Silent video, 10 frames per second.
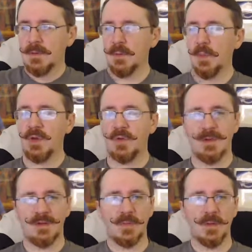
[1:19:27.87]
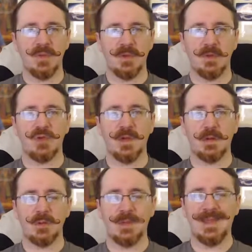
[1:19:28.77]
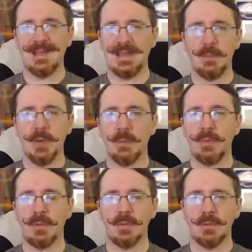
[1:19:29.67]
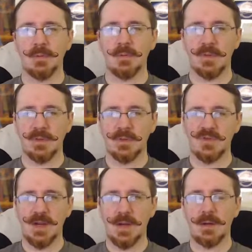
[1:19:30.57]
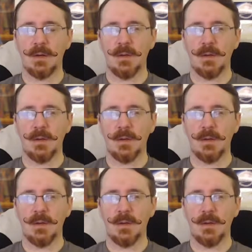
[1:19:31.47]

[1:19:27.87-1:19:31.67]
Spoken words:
when you get to be a bigger channel, you can't keep up with the chat.